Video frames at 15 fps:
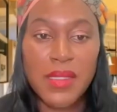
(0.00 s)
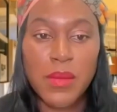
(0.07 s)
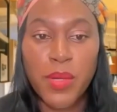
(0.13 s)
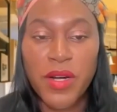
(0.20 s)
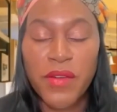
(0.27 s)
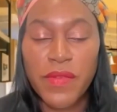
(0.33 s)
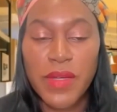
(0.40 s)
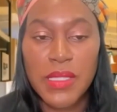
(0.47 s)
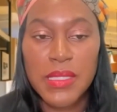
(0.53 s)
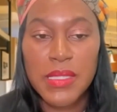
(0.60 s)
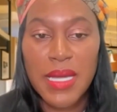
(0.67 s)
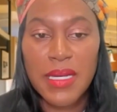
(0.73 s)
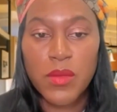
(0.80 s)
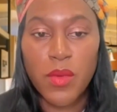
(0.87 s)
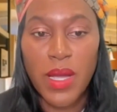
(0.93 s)
a perfect
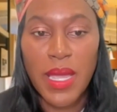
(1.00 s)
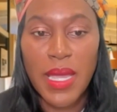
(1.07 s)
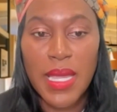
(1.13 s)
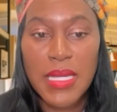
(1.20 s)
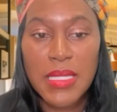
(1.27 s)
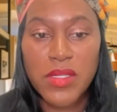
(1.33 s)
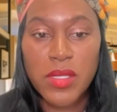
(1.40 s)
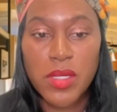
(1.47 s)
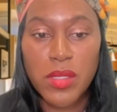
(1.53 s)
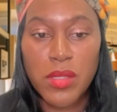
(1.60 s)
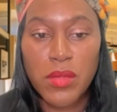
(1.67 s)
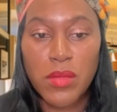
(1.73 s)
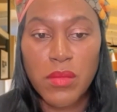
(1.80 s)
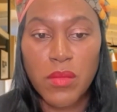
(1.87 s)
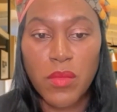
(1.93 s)
segue
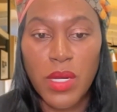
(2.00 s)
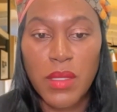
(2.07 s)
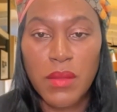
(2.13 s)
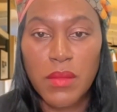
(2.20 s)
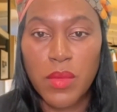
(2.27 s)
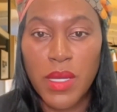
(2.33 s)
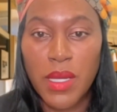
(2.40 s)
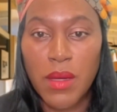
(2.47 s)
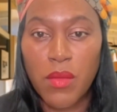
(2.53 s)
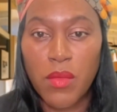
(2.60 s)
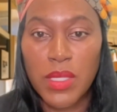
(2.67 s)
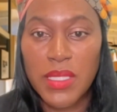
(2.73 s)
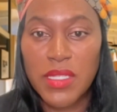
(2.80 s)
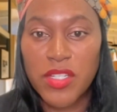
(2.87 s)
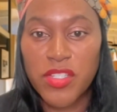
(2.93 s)
into what we
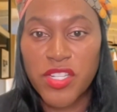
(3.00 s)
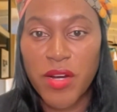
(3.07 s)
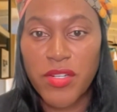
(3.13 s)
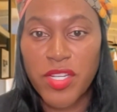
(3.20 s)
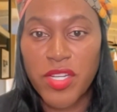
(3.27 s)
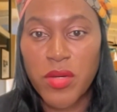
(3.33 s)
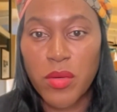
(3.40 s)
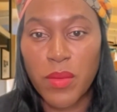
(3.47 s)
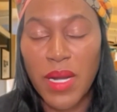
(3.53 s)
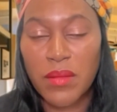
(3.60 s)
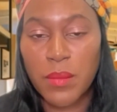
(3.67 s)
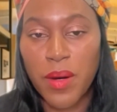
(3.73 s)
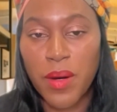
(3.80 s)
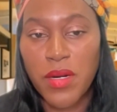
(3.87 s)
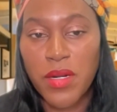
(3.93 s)
wanted to share too
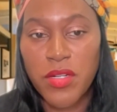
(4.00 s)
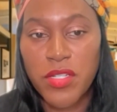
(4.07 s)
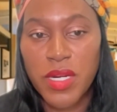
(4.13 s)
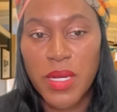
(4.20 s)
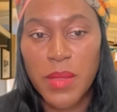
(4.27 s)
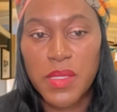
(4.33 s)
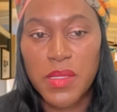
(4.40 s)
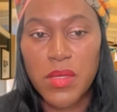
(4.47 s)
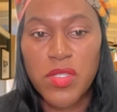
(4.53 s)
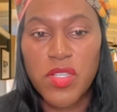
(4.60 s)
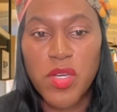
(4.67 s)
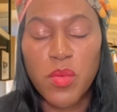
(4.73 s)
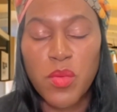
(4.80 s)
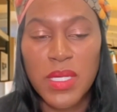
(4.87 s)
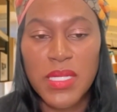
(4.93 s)
around partnerships. So do
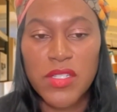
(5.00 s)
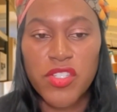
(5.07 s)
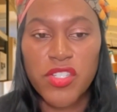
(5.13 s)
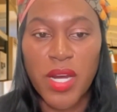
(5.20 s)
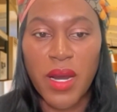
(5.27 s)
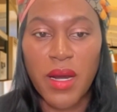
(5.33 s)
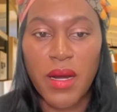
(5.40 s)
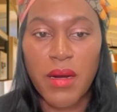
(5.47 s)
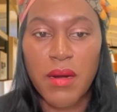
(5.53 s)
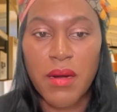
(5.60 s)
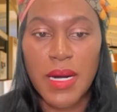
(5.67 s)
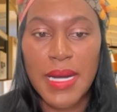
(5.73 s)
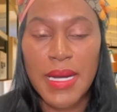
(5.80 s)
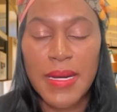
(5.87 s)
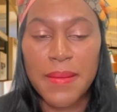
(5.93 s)
you want to share,
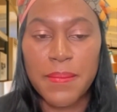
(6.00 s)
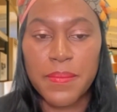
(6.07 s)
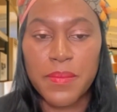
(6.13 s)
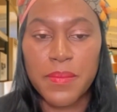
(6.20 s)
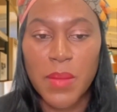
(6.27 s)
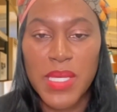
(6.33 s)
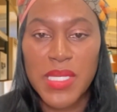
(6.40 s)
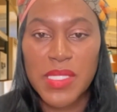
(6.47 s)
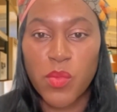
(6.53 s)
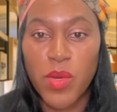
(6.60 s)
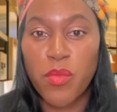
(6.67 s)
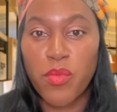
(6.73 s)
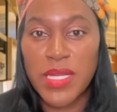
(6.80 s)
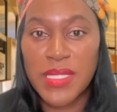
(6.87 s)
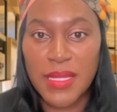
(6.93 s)
because we
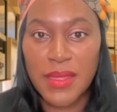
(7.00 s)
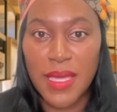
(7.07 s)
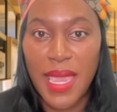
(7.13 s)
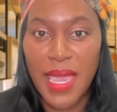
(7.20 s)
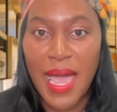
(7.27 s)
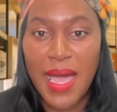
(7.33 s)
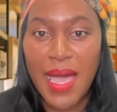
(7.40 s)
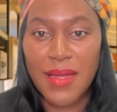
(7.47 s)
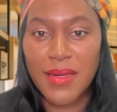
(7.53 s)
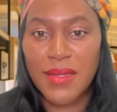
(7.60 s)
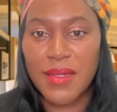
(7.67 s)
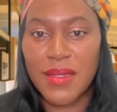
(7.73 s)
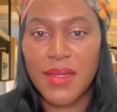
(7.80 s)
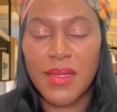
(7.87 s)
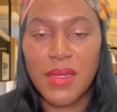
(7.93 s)
recently had
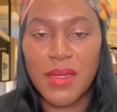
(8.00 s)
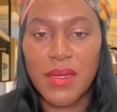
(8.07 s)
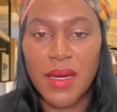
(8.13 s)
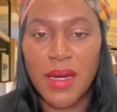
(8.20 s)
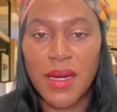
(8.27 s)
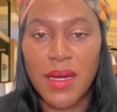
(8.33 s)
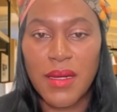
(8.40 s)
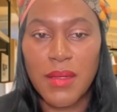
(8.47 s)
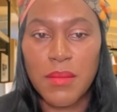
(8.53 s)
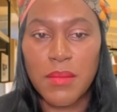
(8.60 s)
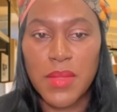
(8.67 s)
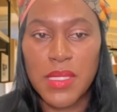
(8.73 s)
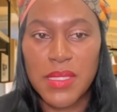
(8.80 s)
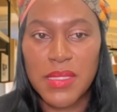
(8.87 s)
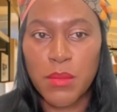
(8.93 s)

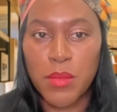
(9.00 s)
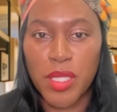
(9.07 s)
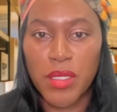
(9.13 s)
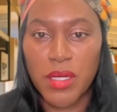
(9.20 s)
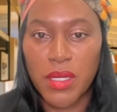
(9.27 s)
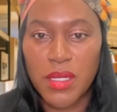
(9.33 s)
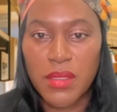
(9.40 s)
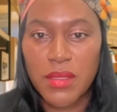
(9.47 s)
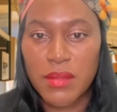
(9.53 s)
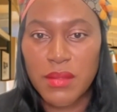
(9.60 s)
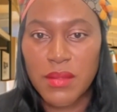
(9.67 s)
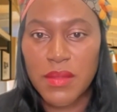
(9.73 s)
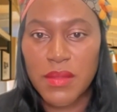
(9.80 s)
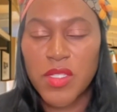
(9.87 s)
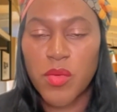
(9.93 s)
a similar
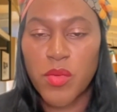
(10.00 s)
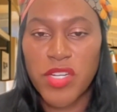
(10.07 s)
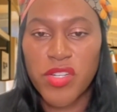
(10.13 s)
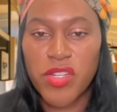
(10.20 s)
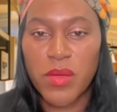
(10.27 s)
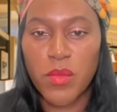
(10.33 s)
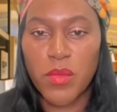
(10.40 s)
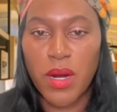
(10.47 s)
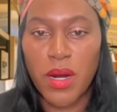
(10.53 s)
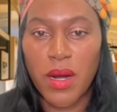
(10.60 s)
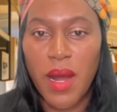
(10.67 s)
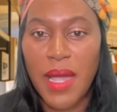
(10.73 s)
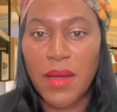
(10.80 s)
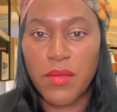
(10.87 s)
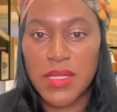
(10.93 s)
situation
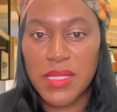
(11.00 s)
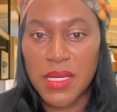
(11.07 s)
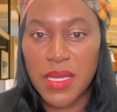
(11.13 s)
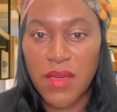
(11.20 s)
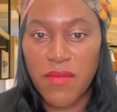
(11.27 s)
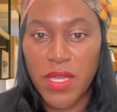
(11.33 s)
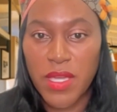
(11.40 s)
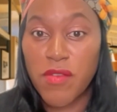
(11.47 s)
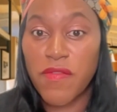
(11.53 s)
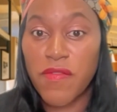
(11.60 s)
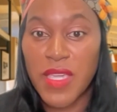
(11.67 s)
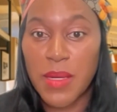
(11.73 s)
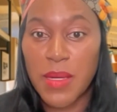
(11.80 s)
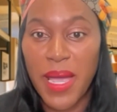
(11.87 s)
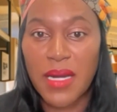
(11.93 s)
where I was giving you
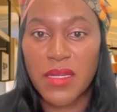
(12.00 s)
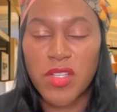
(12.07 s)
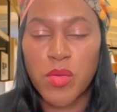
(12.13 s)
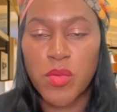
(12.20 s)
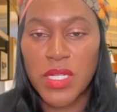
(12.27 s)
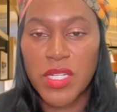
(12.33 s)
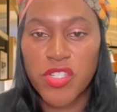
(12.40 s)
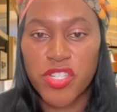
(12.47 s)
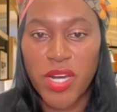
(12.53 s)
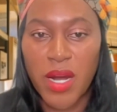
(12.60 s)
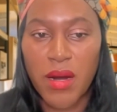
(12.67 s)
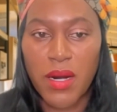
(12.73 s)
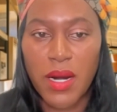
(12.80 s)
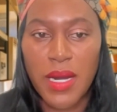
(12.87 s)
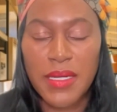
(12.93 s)
feedback. Do you want to
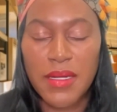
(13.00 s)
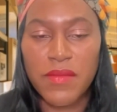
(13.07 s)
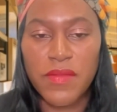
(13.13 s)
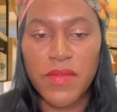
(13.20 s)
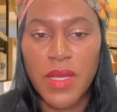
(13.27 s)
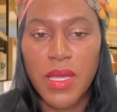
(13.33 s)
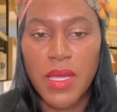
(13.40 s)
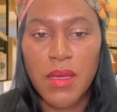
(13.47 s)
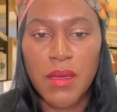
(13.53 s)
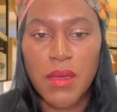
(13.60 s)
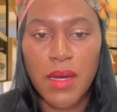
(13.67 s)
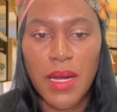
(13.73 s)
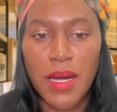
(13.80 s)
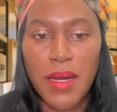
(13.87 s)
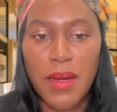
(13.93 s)
share kind of
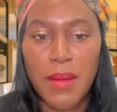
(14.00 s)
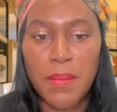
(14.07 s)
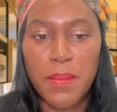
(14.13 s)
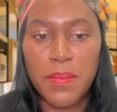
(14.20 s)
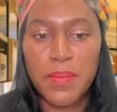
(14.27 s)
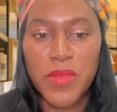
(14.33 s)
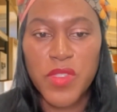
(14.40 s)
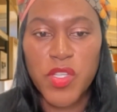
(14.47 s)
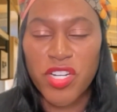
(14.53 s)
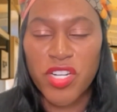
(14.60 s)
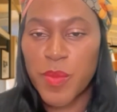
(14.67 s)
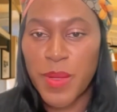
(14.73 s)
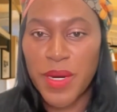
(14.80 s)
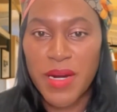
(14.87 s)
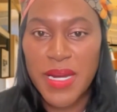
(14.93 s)
your
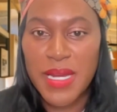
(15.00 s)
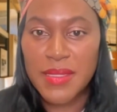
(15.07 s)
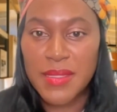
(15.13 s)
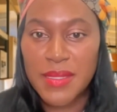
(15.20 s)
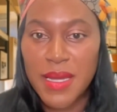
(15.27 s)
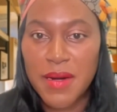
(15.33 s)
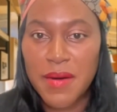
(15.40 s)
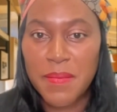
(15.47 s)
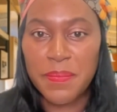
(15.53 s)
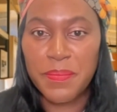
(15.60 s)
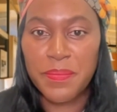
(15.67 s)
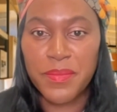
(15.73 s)
experience there?